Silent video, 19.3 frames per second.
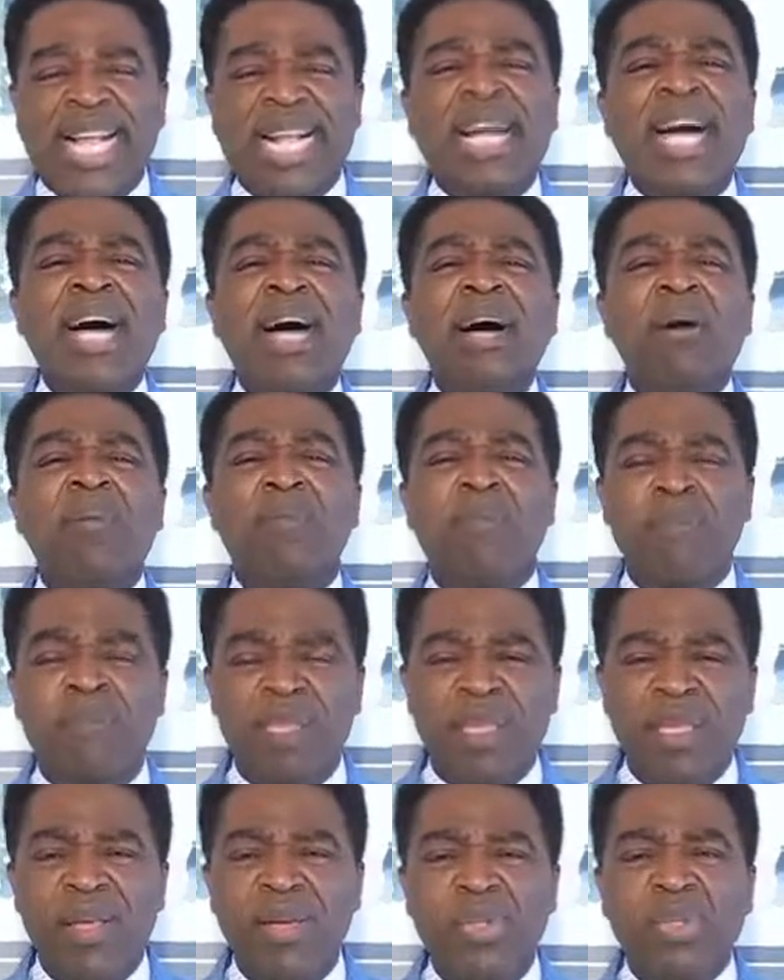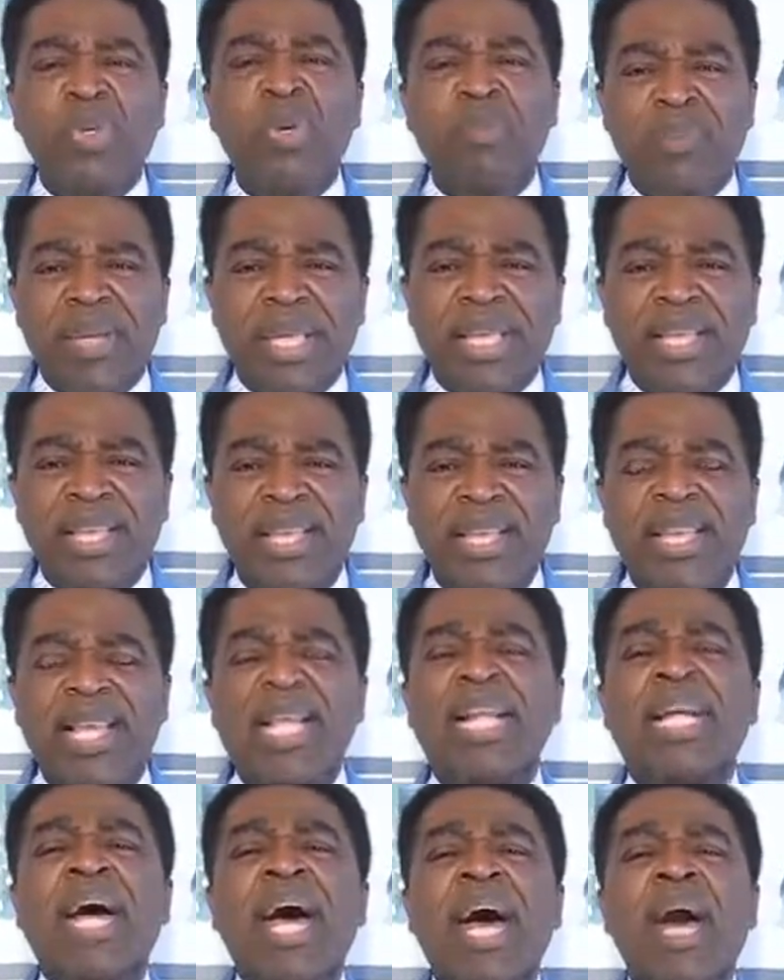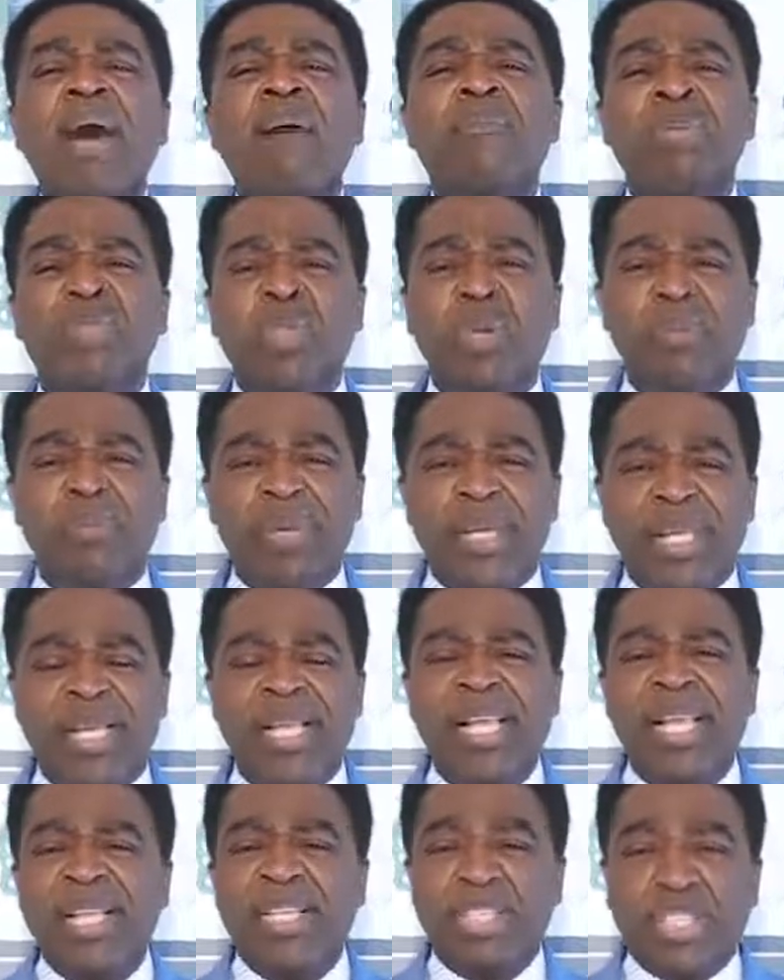Come to me, Come to me.